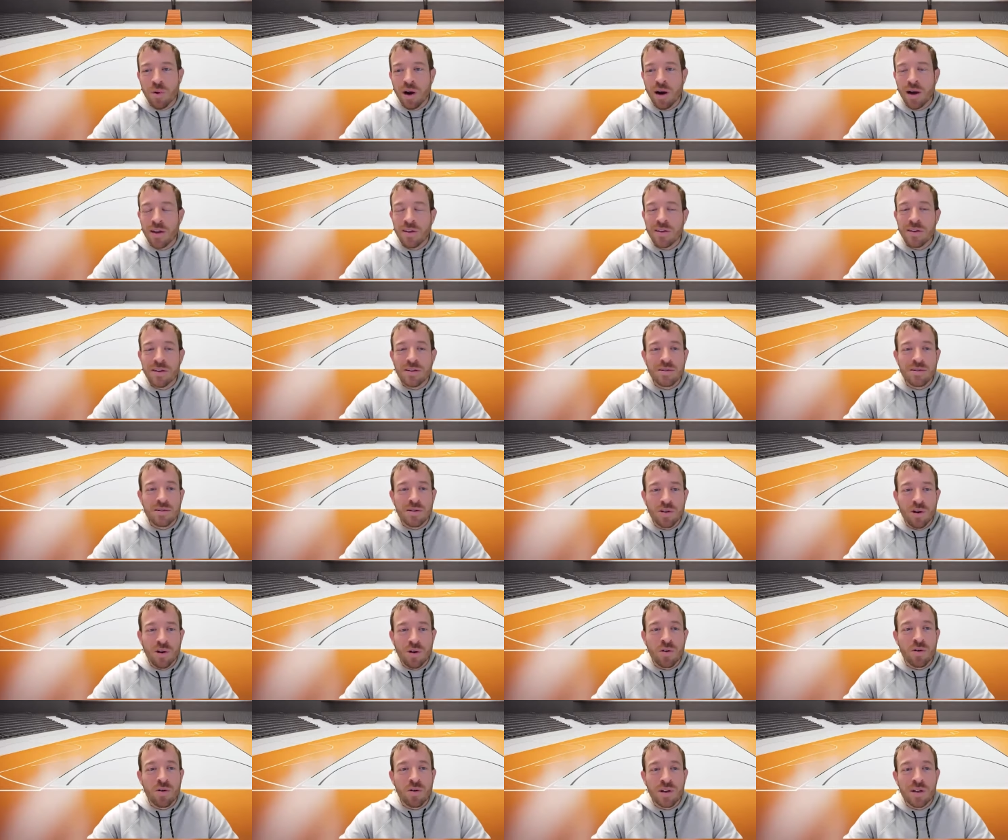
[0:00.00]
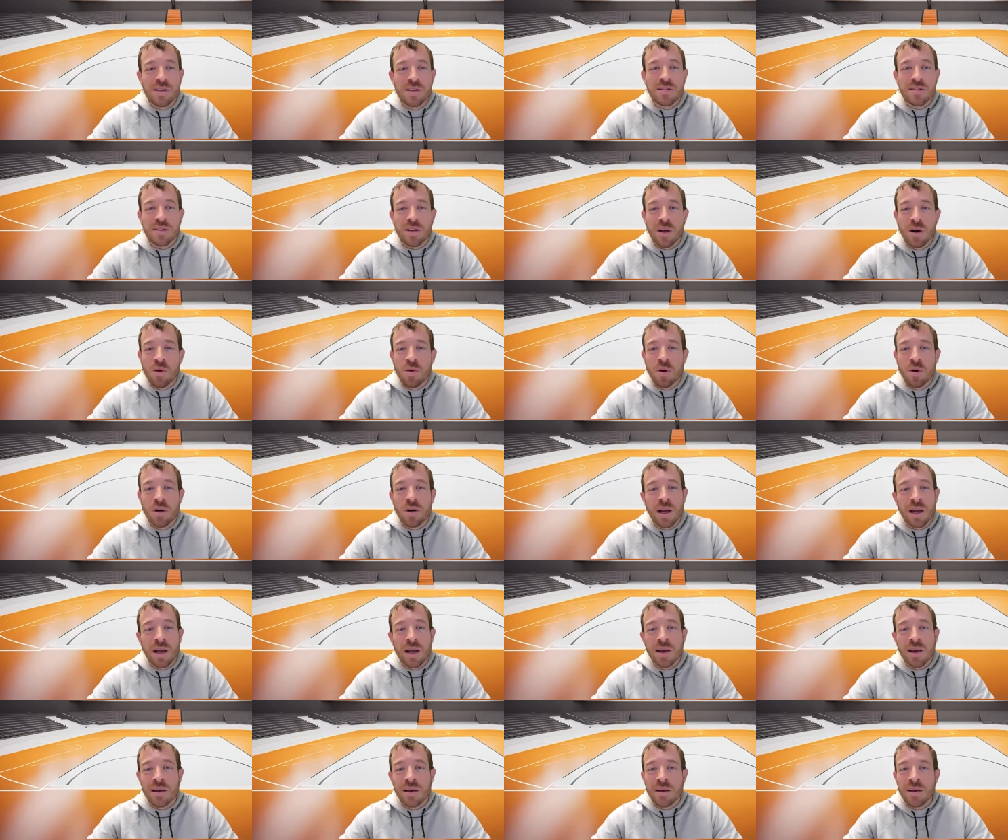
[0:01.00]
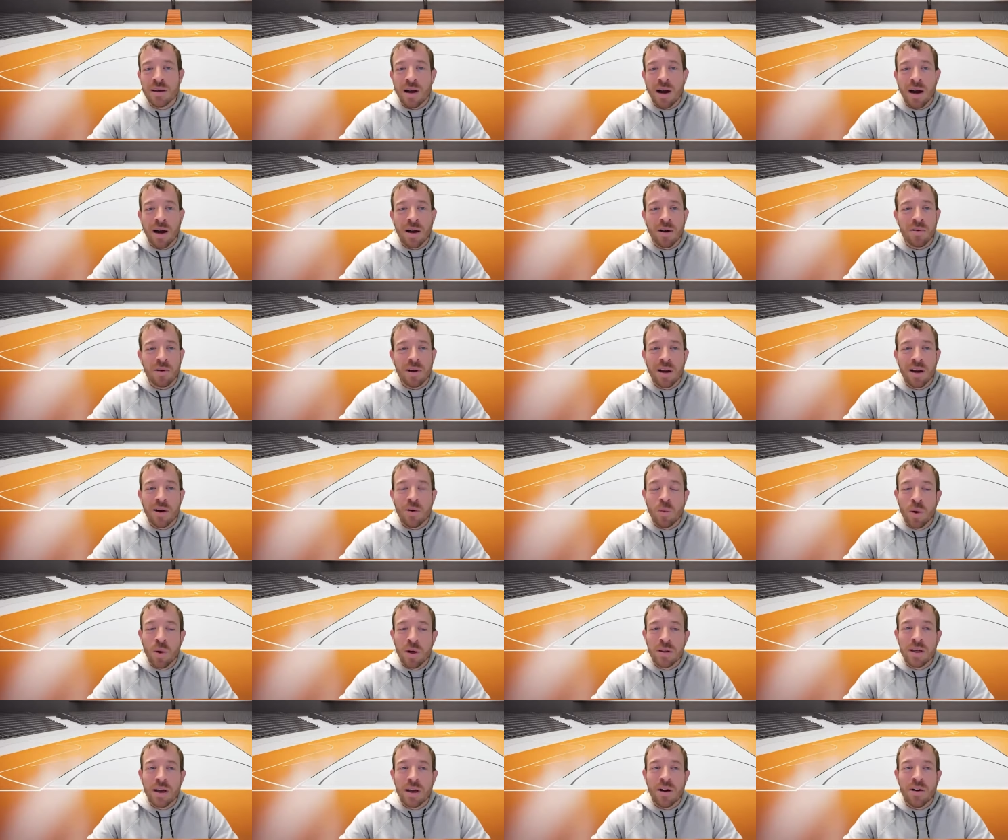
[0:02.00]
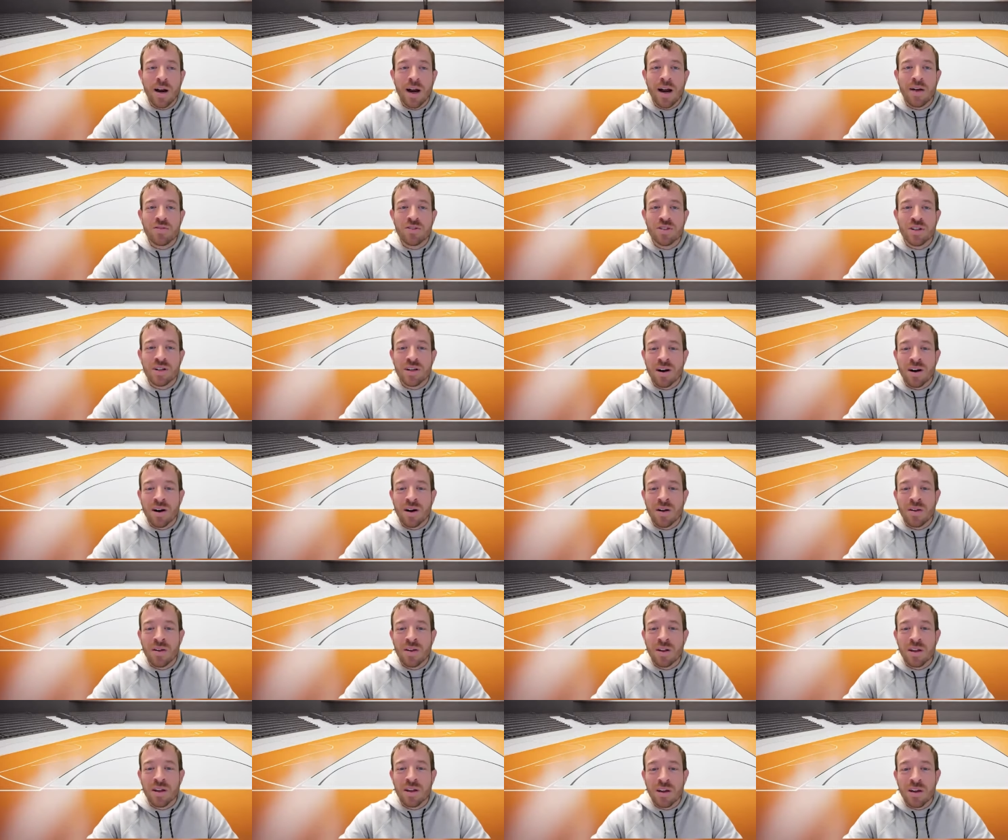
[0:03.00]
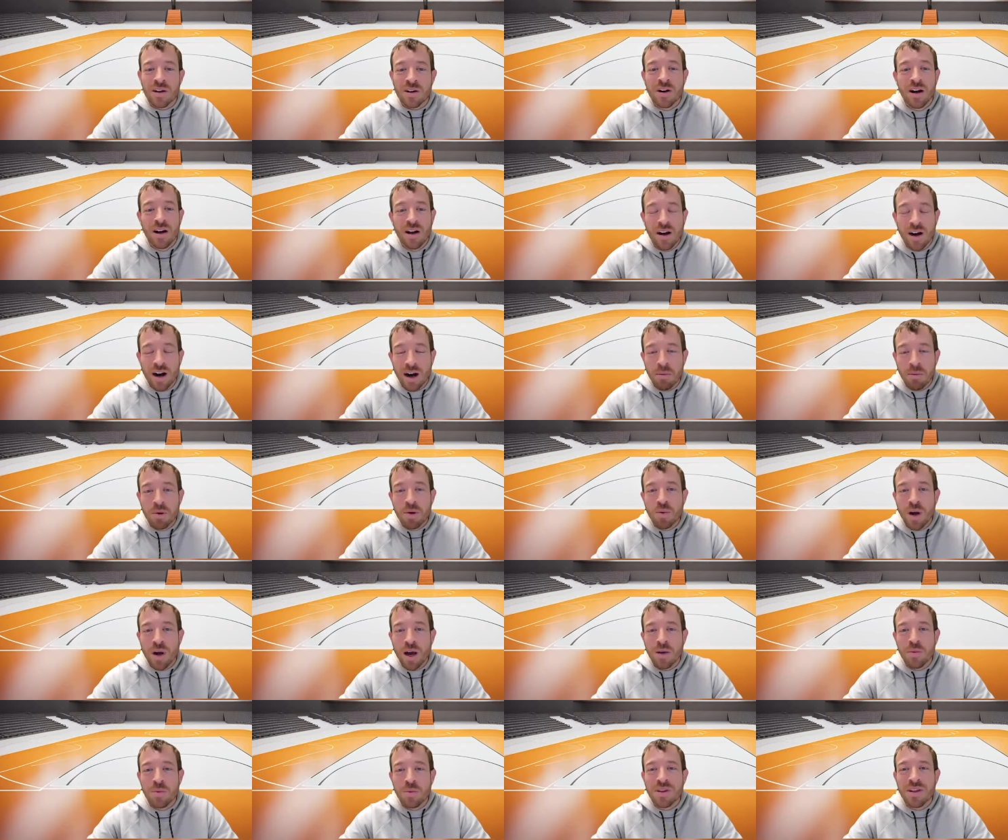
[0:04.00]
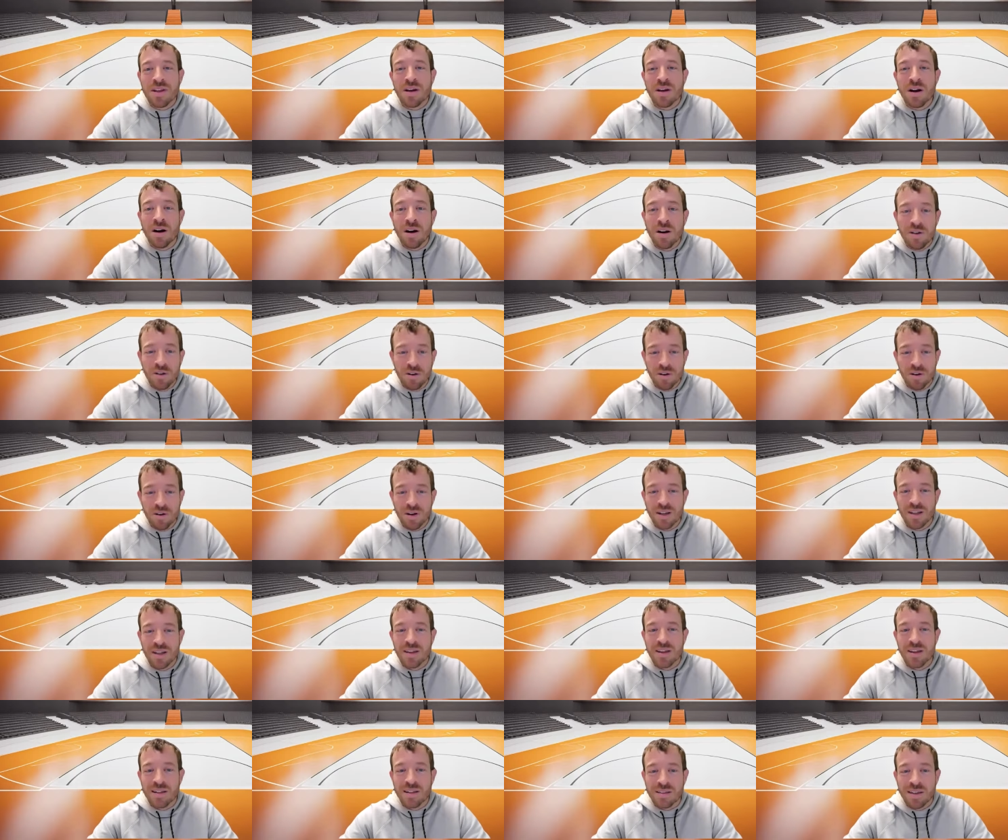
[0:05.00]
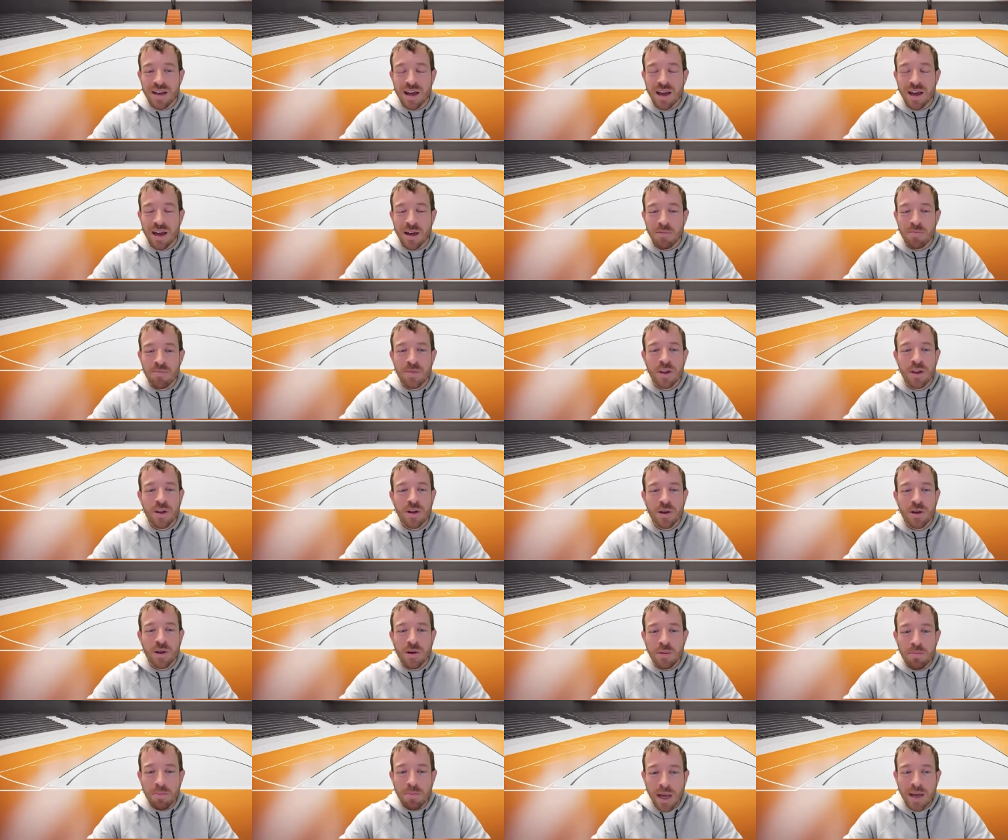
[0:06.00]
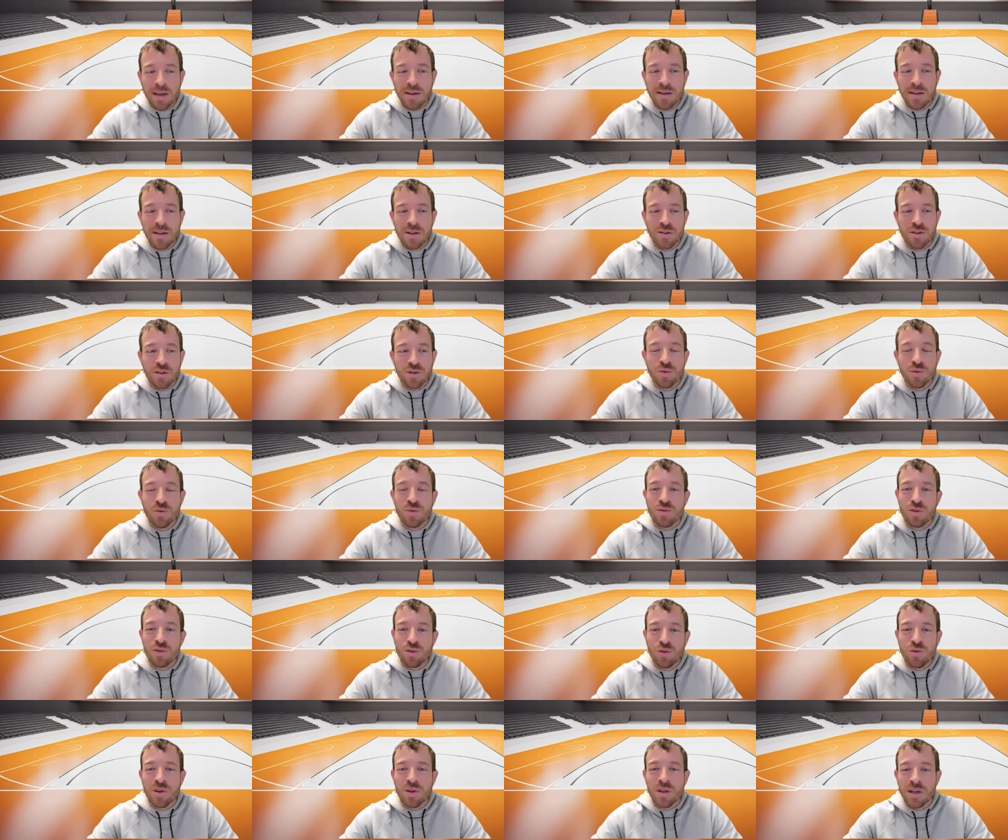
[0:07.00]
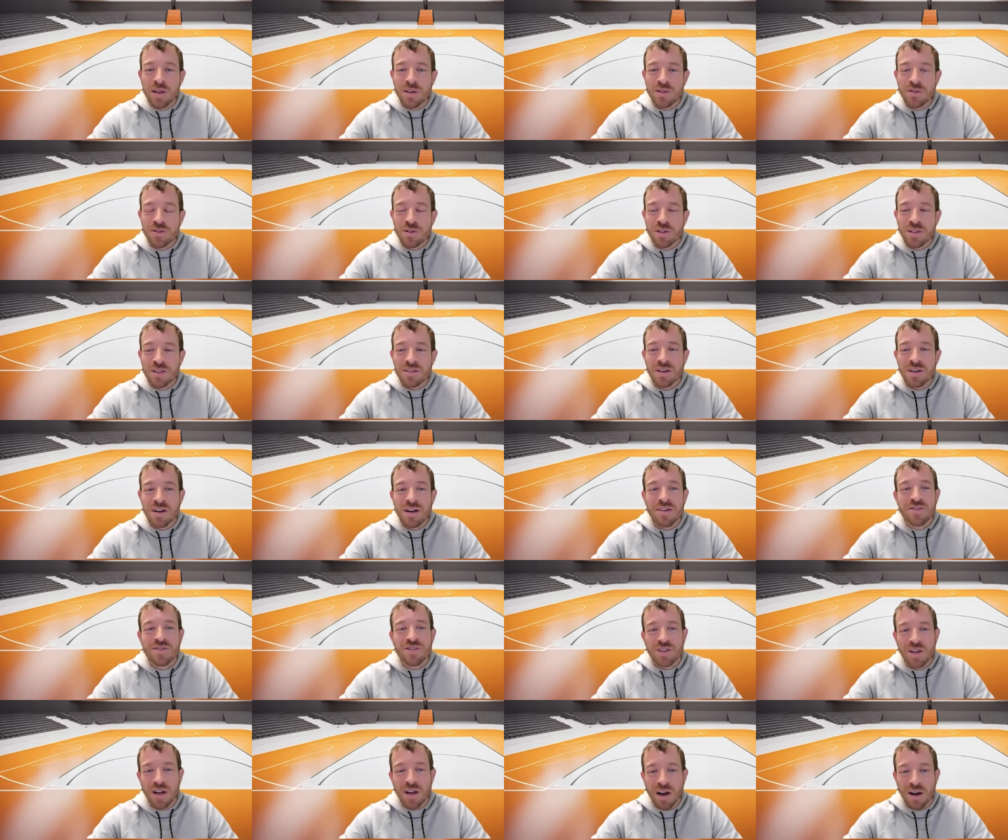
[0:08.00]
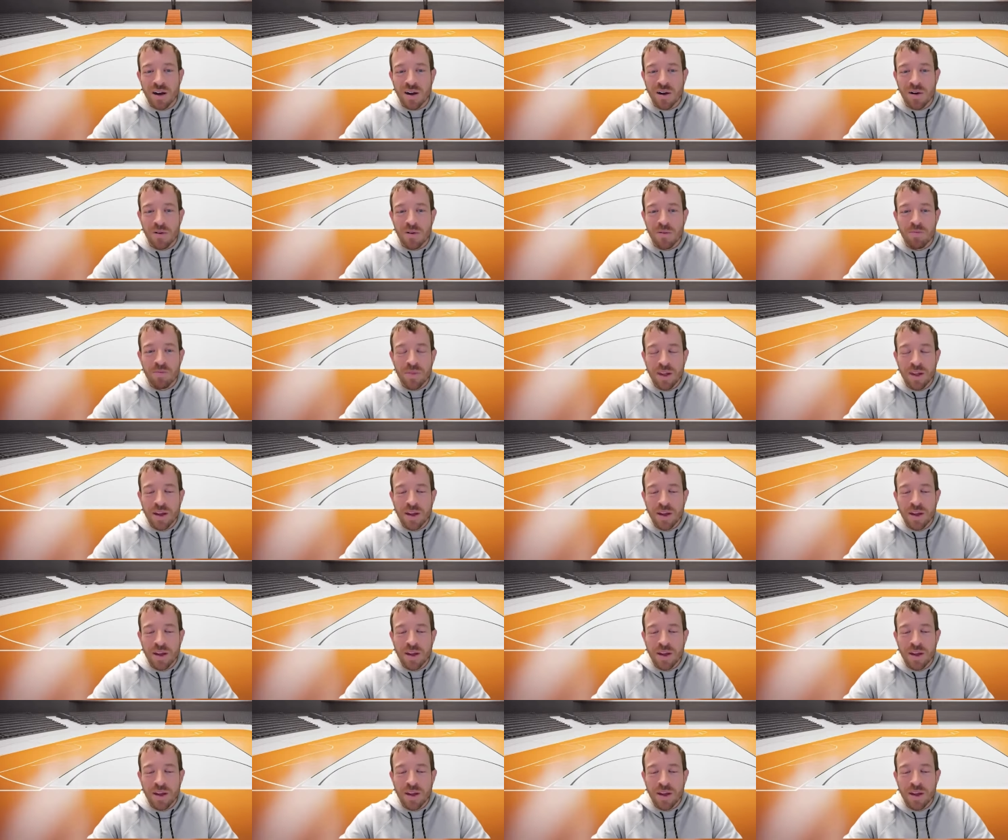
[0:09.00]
why this total is lower, and I don't care what they are averaging on the year. I'm going to ride with the under in this game, mainly due to the injuries of Chicago.